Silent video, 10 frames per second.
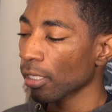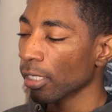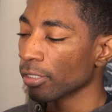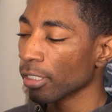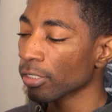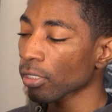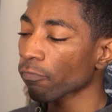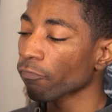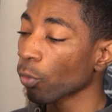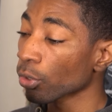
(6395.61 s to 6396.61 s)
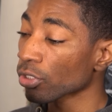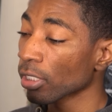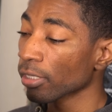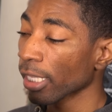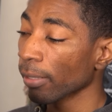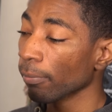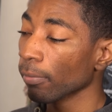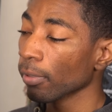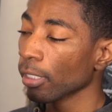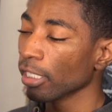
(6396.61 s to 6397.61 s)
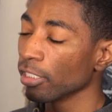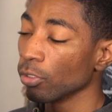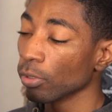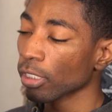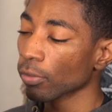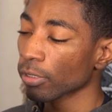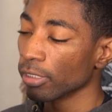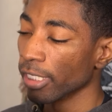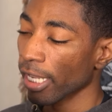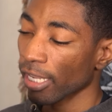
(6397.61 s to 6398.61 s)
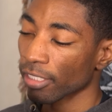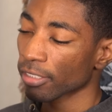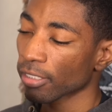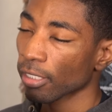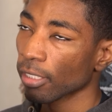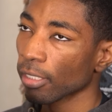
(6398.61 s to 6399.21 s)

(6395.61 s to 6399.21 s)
it is unfortunate that in Yu-Gi-Oh today, and it's